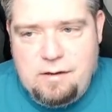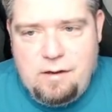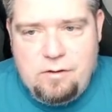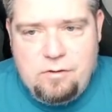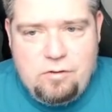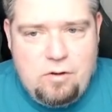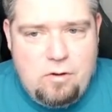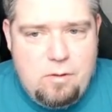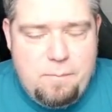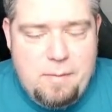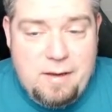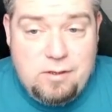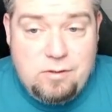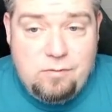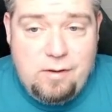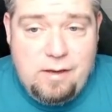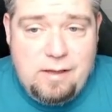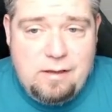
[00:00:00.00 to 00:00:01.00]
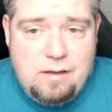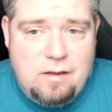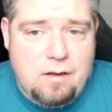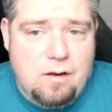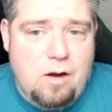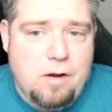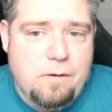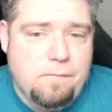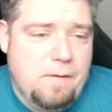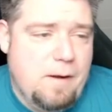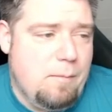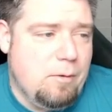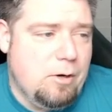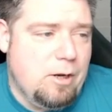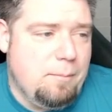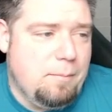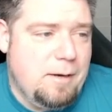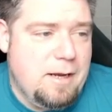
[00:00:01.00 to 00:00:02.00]
And so the best thing that I found
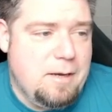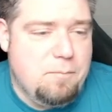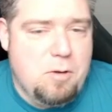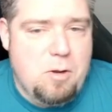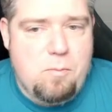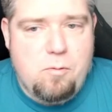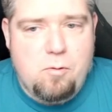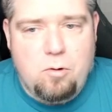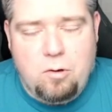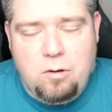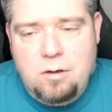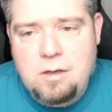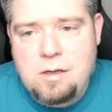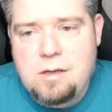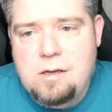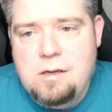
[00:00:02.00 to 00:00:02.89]
when I played people,